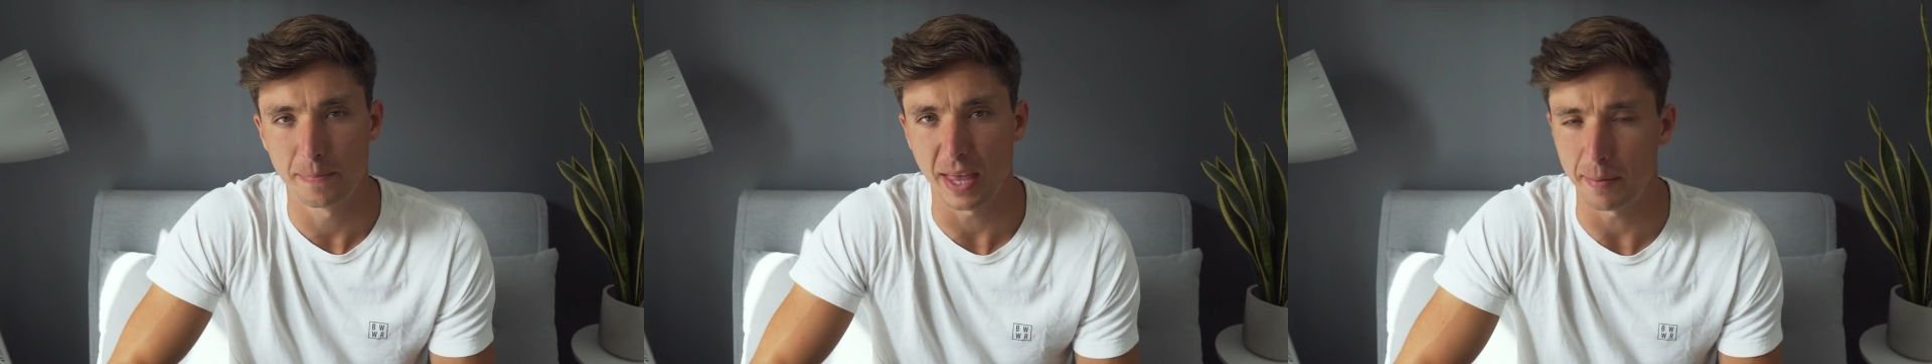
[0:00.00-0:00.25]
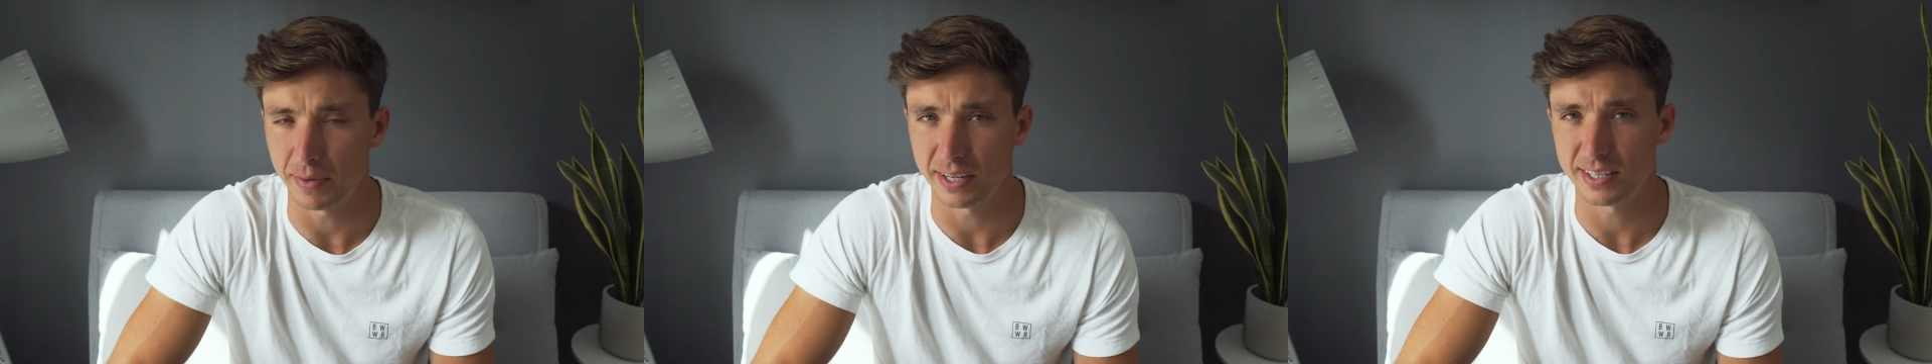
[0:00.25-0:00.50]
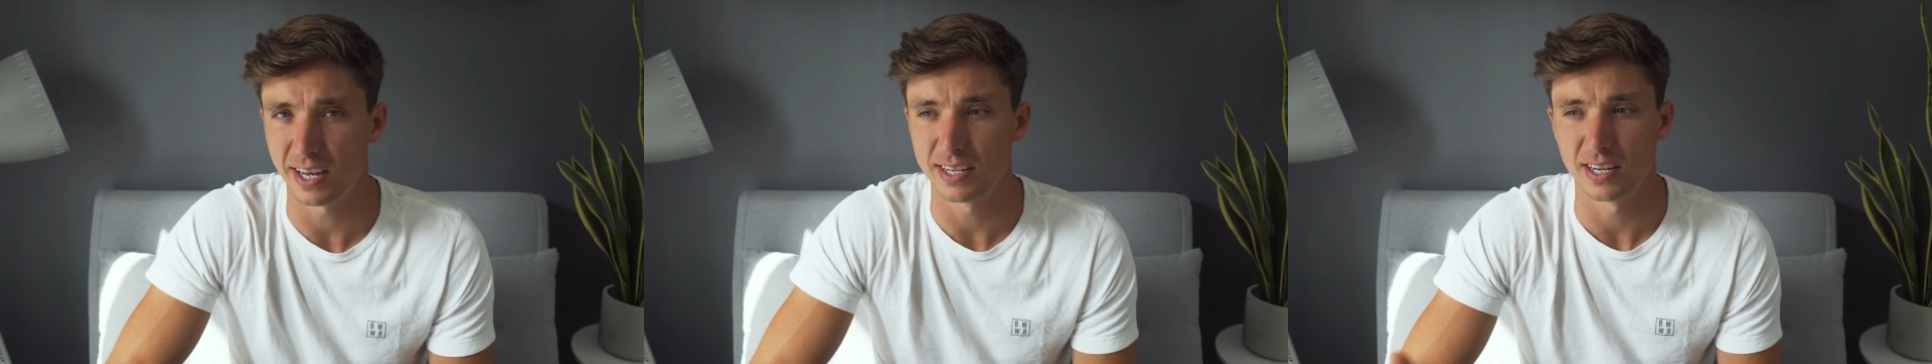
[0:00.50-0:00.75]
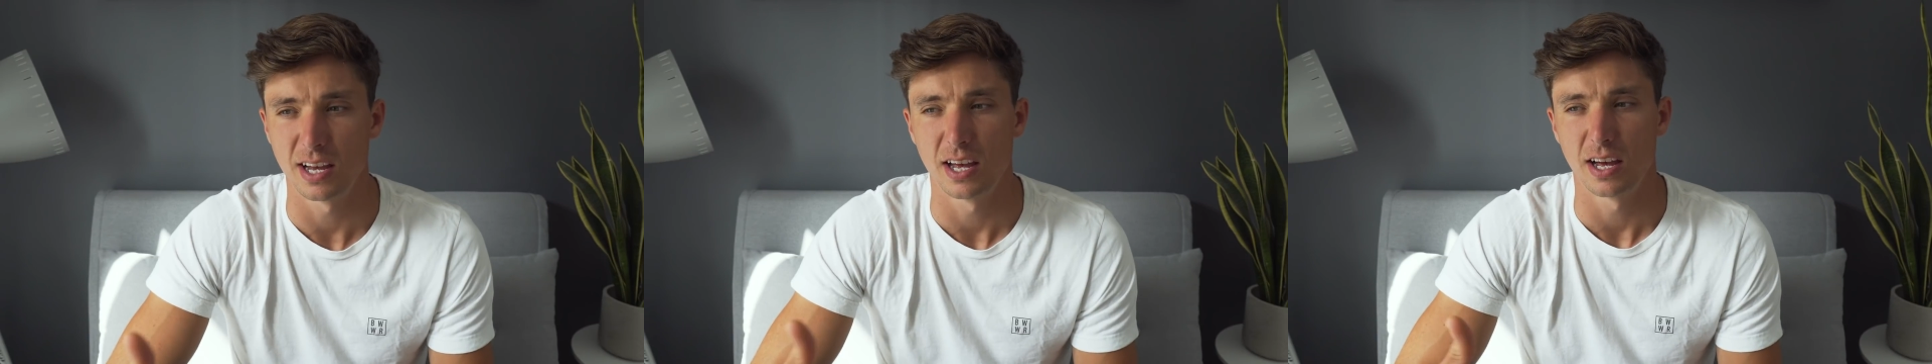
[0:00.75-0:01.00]
That being
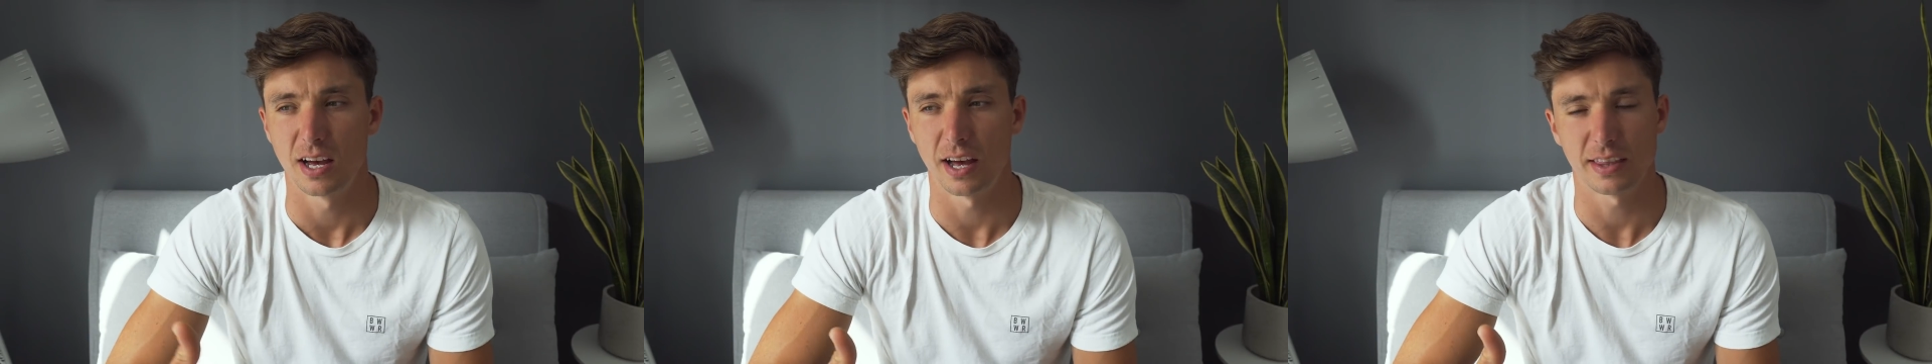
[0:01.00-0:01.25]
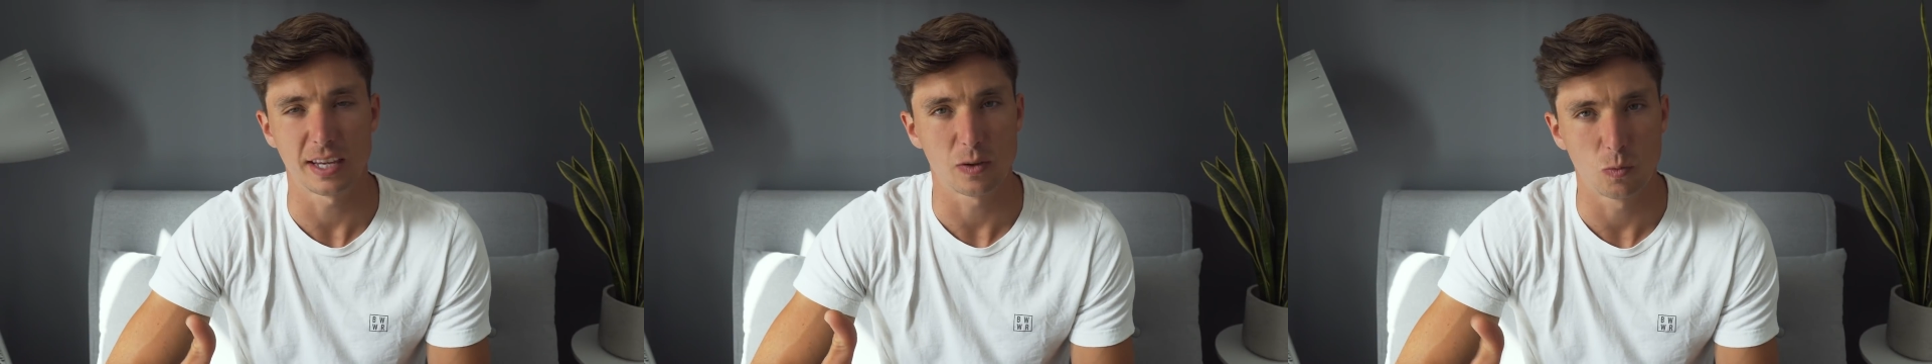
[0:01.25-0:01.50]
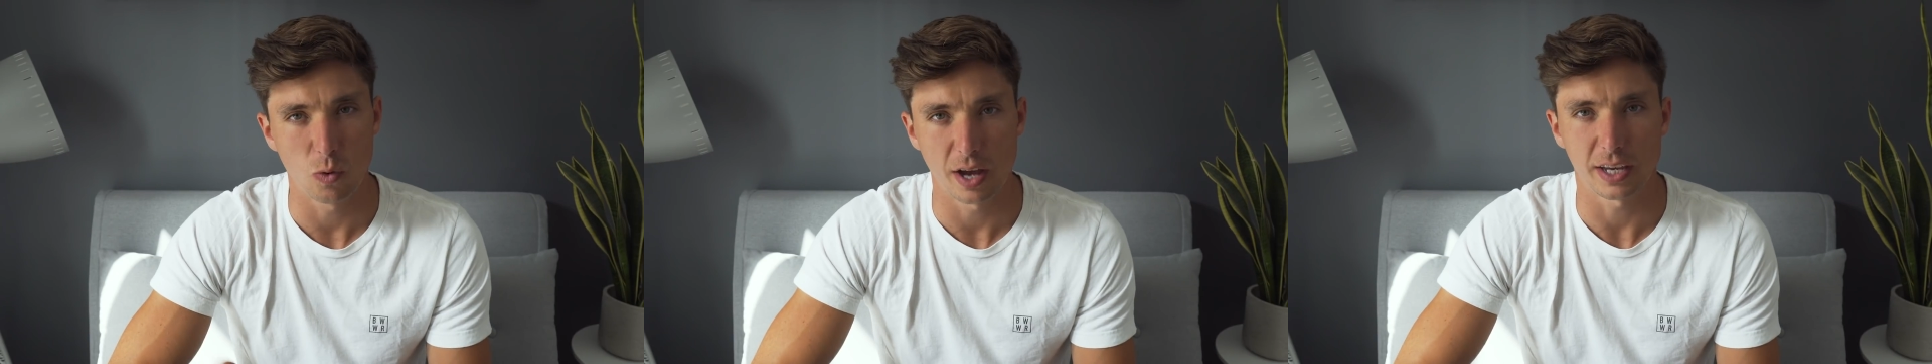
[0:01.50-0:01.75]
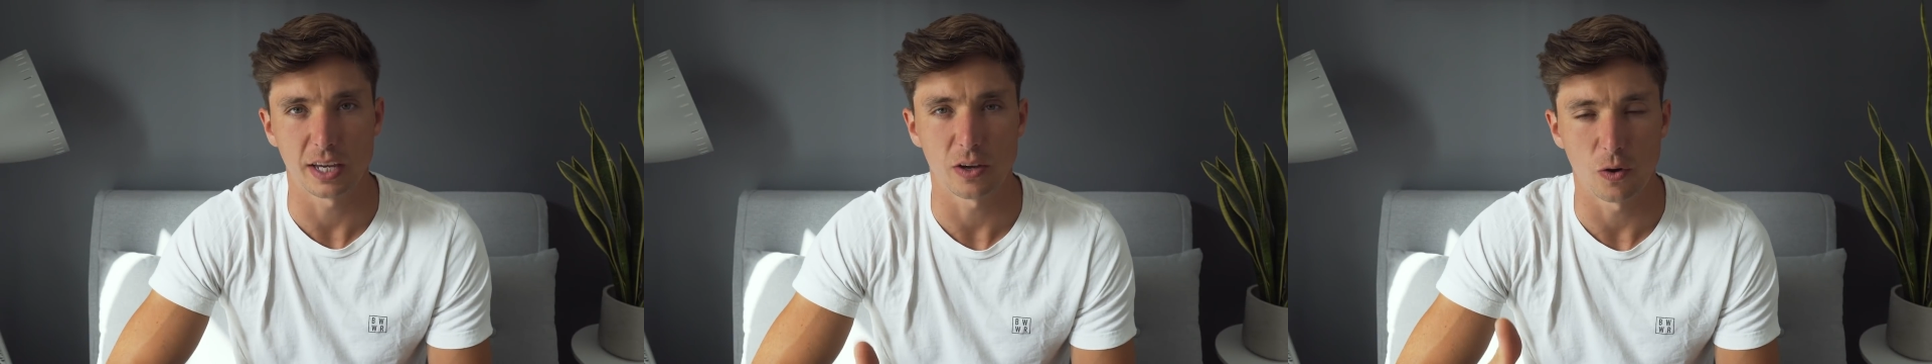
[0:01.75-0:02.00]
said, I think
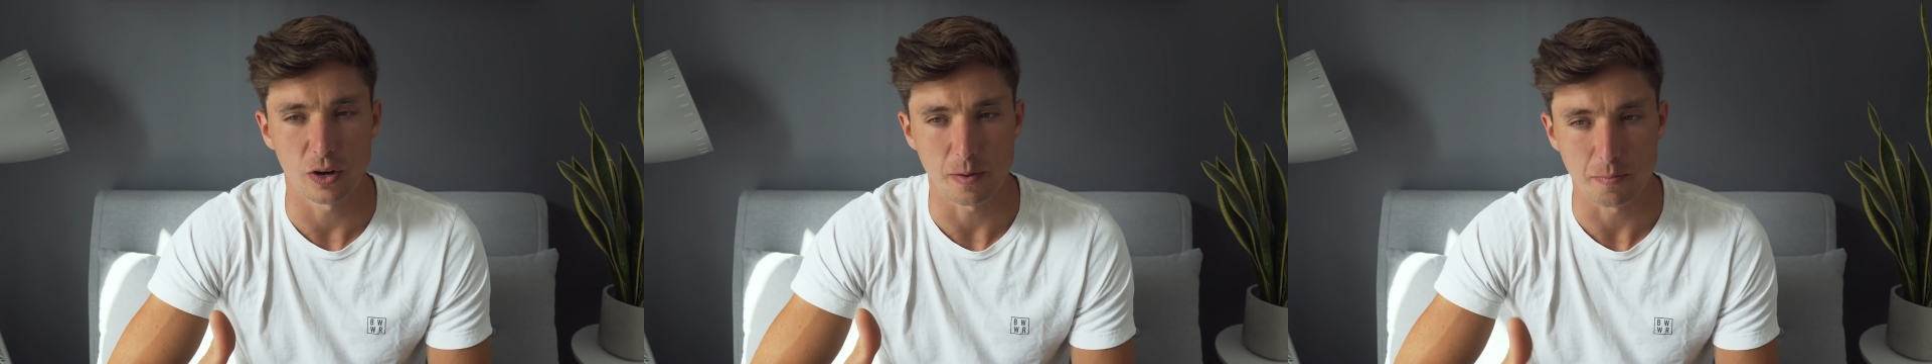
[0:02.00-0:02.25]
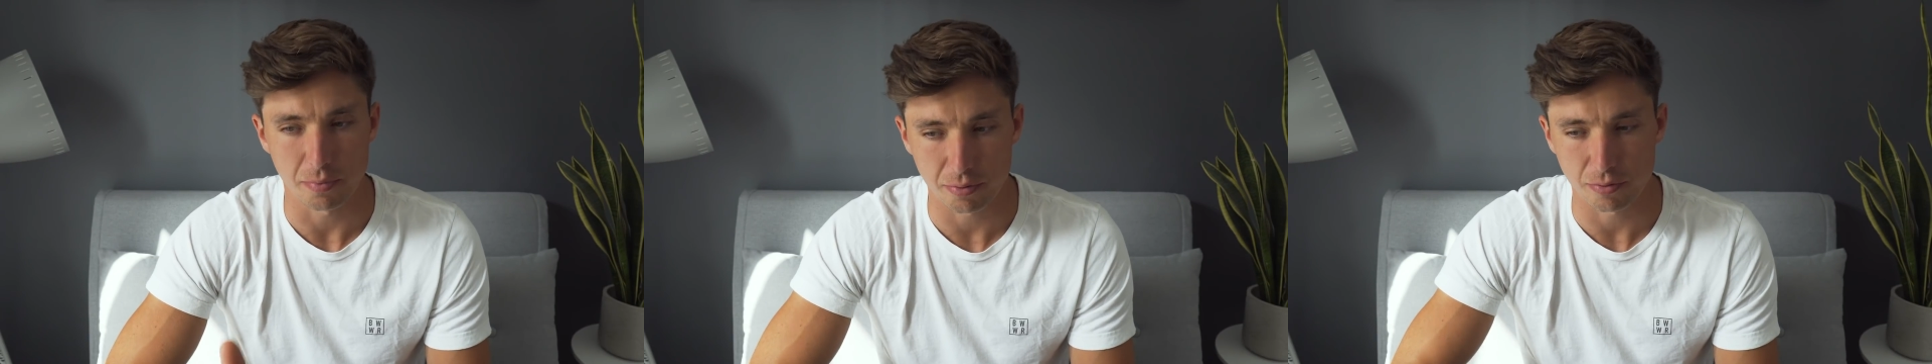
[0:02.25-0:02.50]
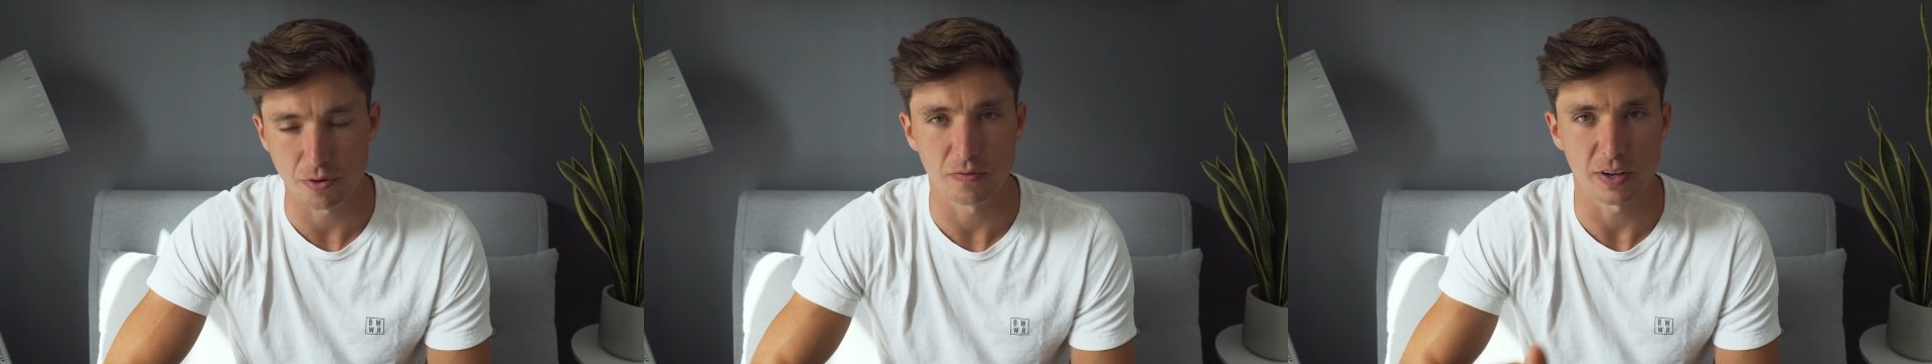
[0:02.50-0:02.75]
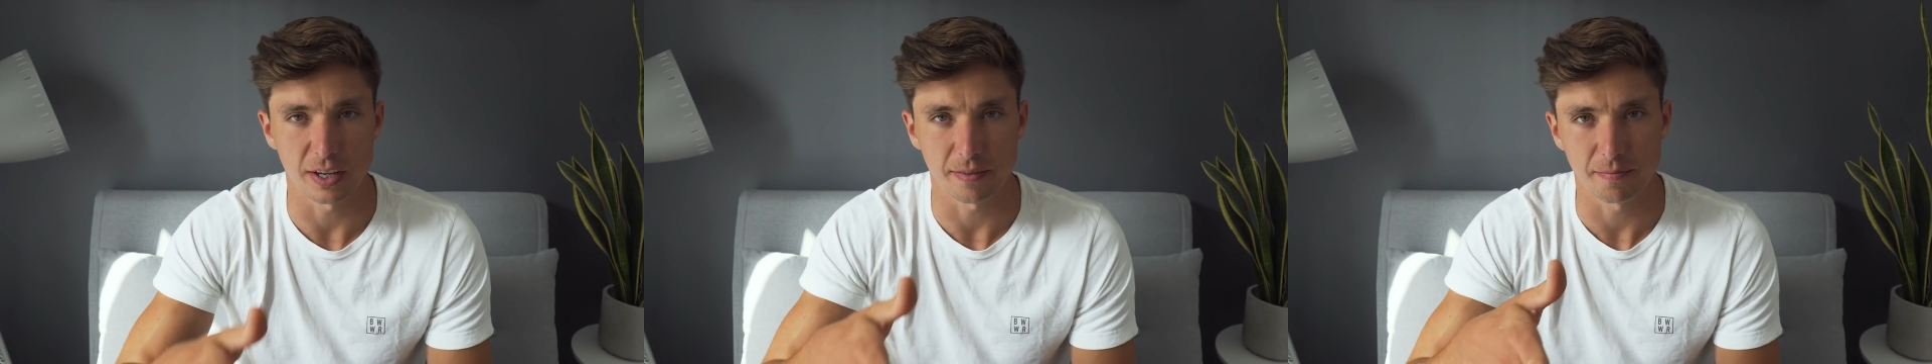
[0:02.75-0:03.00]
working on
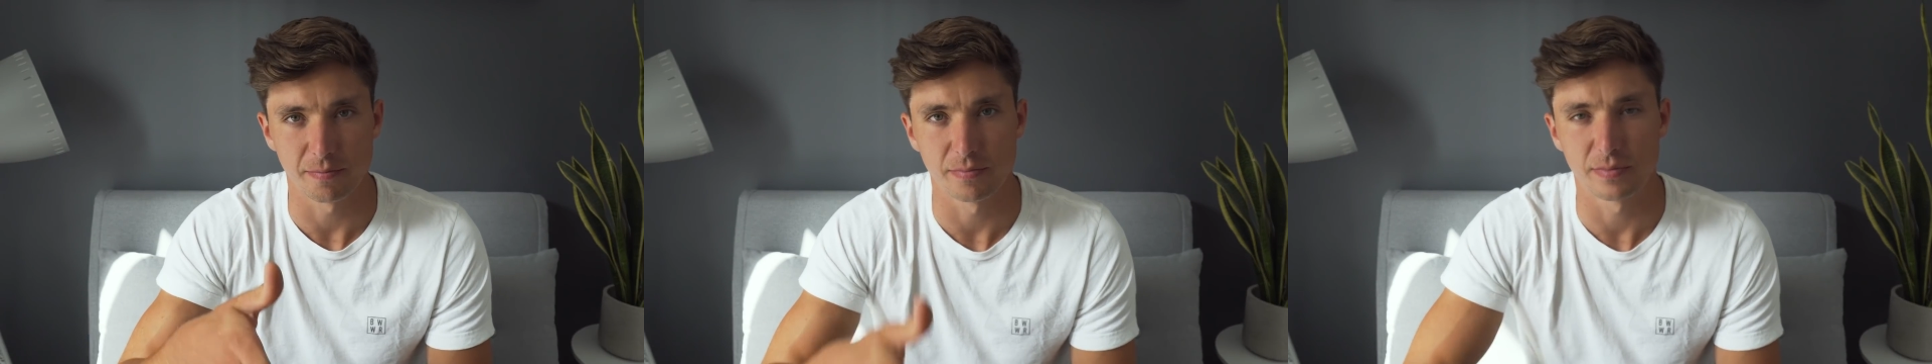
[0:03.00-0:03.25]
improving